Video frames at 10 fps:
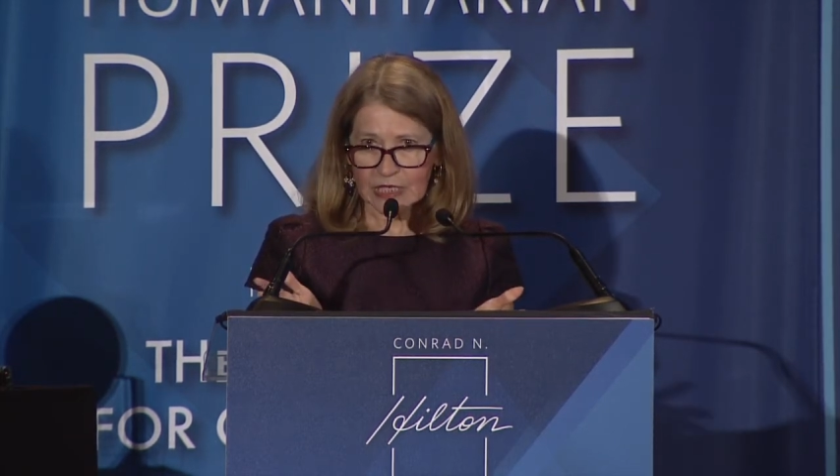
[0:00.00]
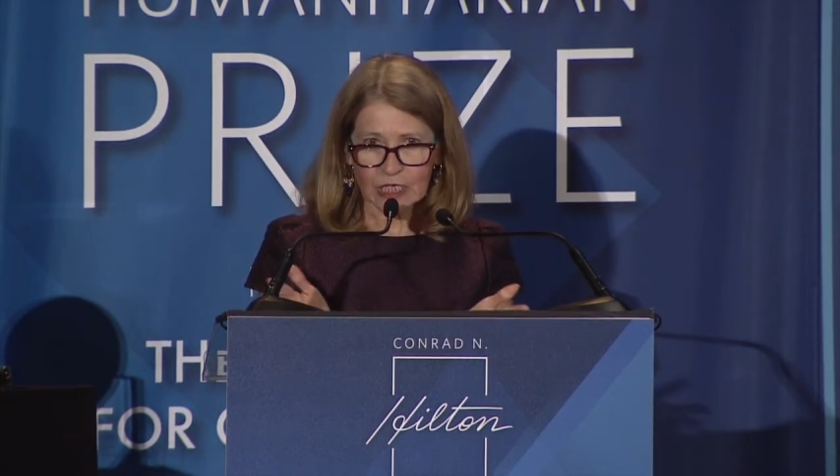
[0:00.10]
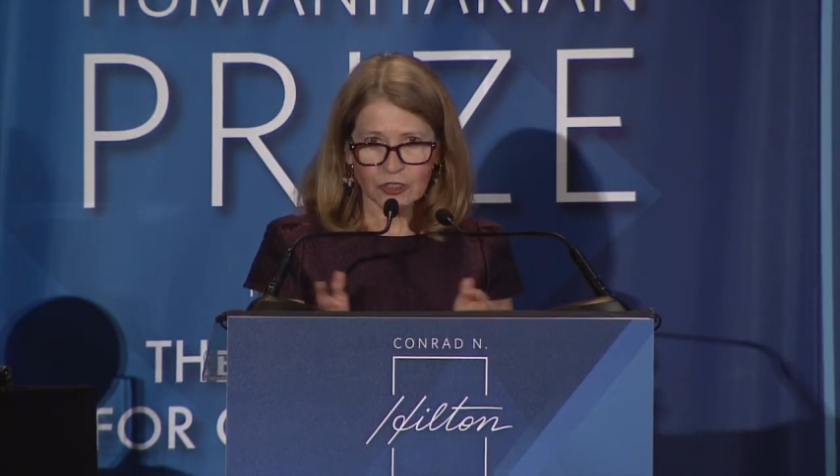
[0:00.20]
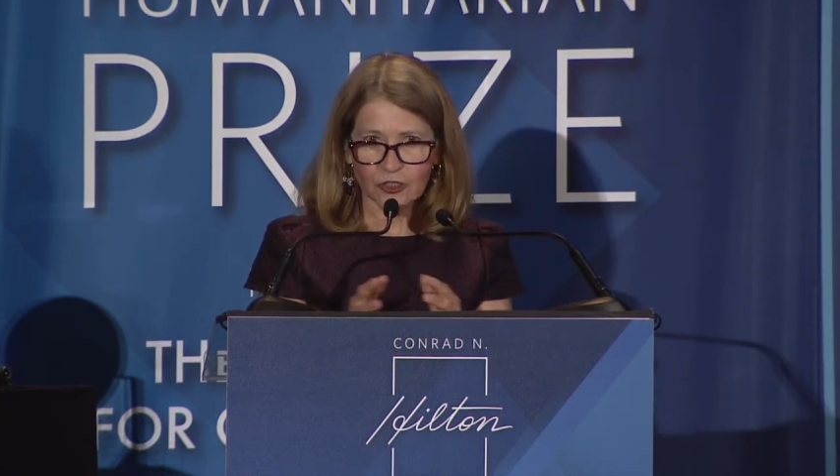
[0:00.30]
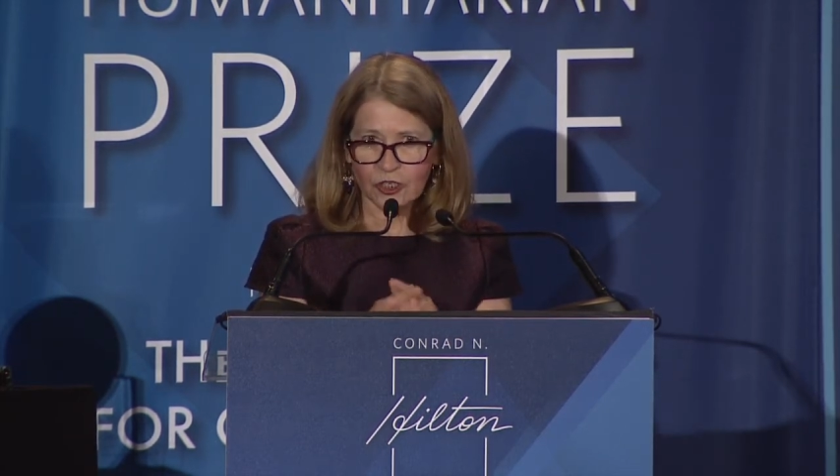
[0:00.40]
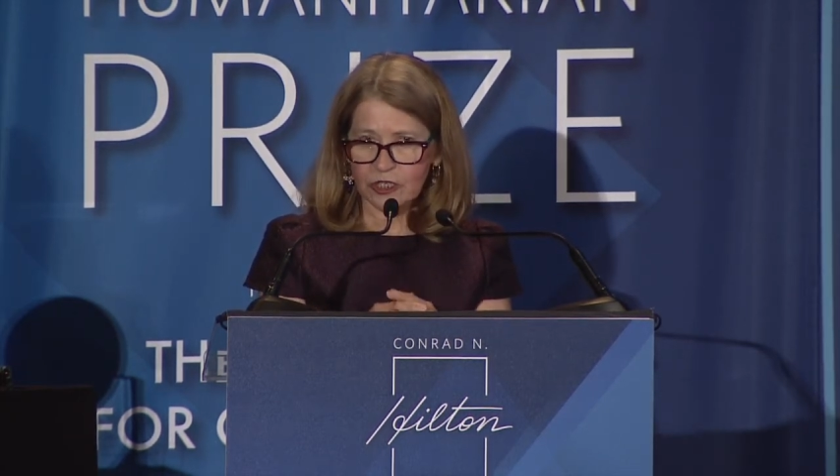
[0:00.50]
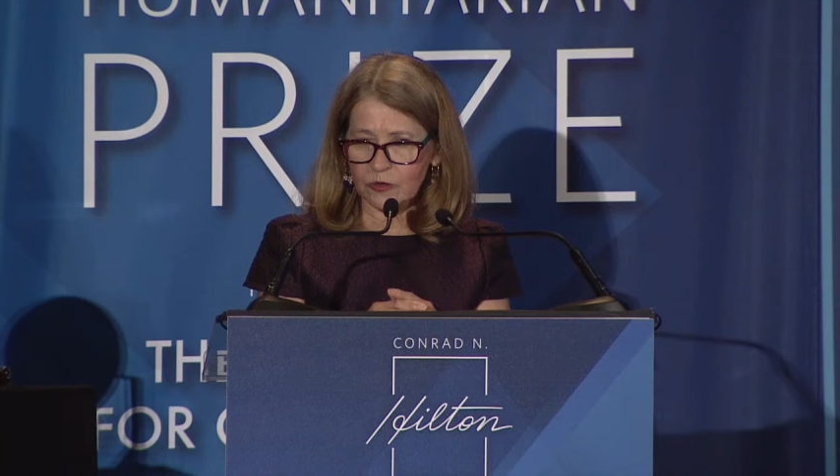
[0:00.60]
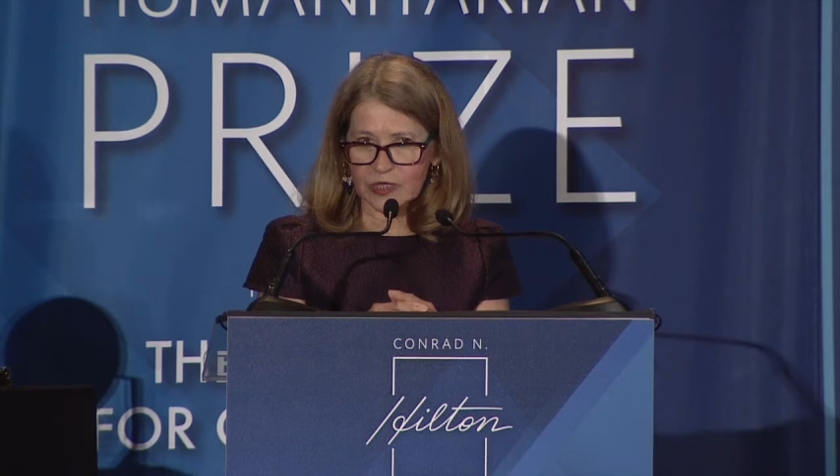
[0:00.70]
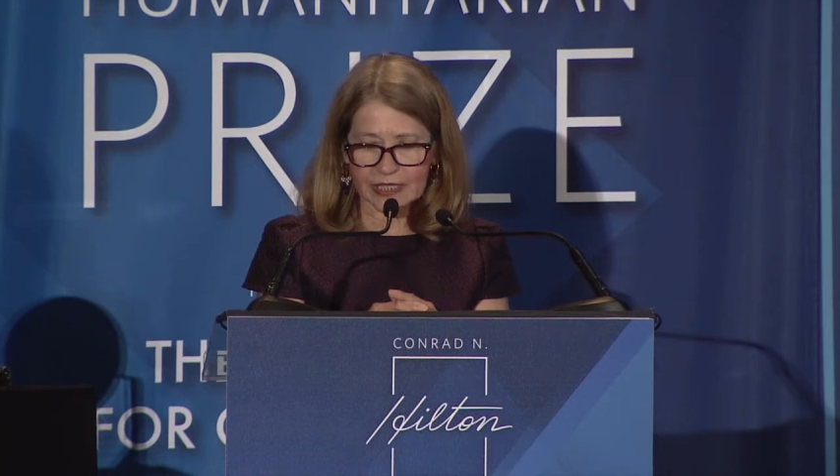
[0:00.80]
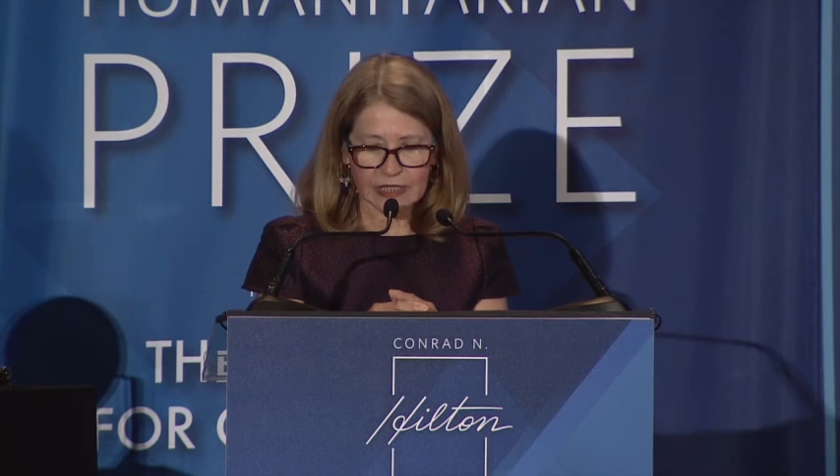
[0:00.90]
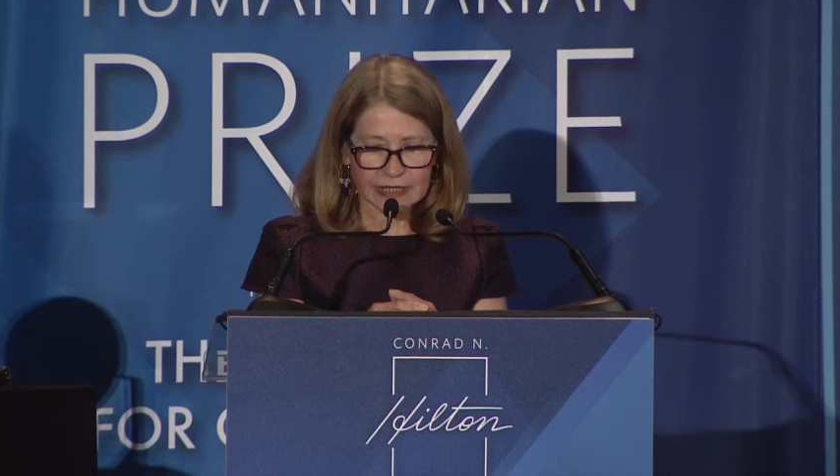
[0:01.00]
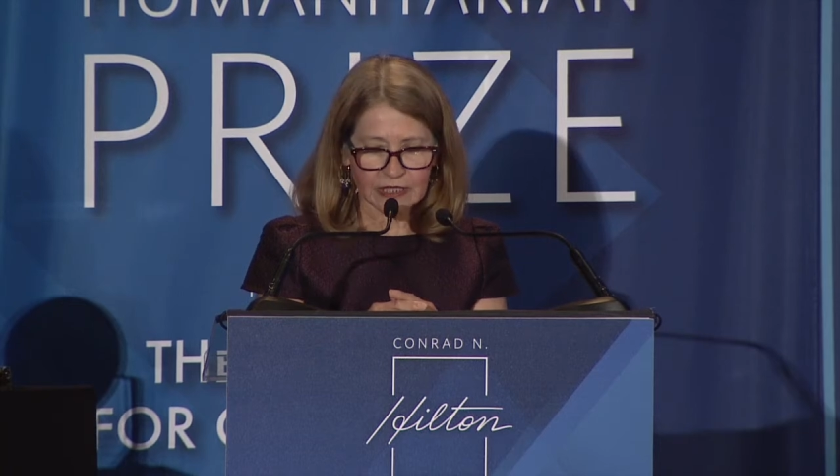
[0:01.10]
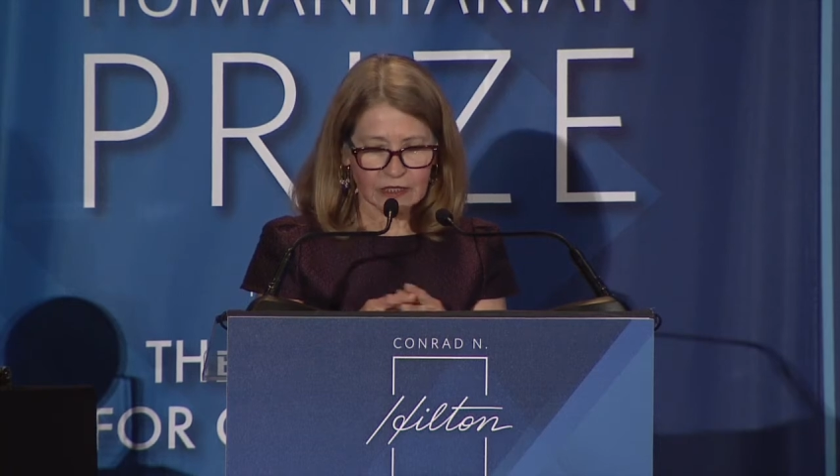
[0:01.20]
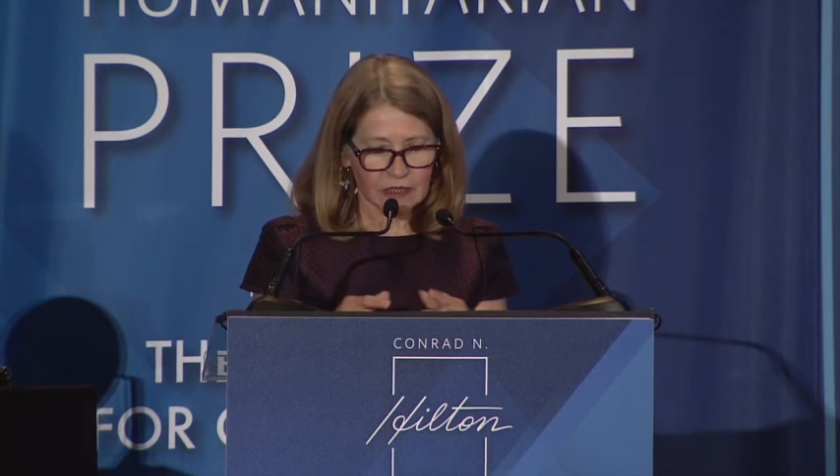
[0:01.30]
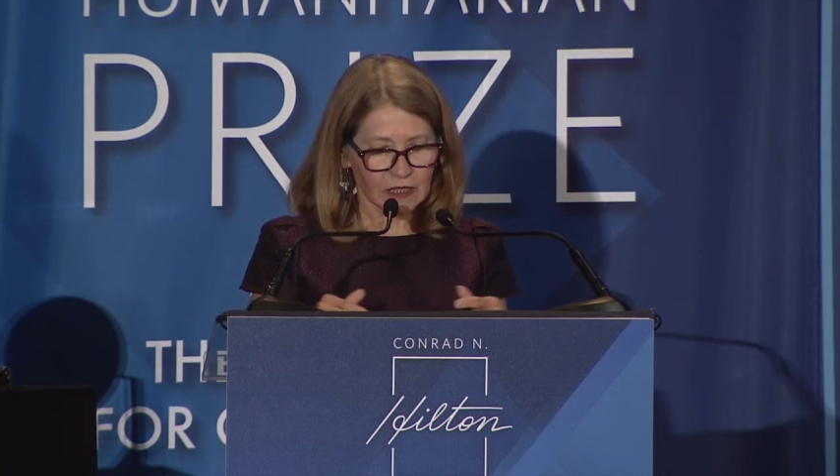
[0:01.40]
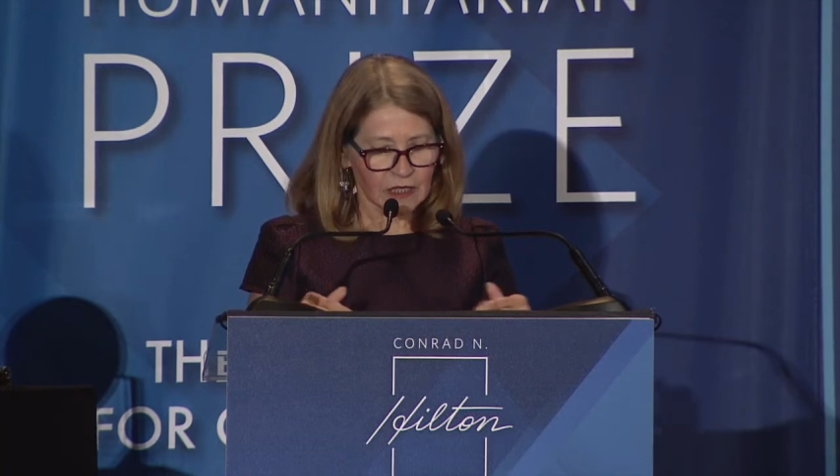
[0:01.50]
Its charter was clear: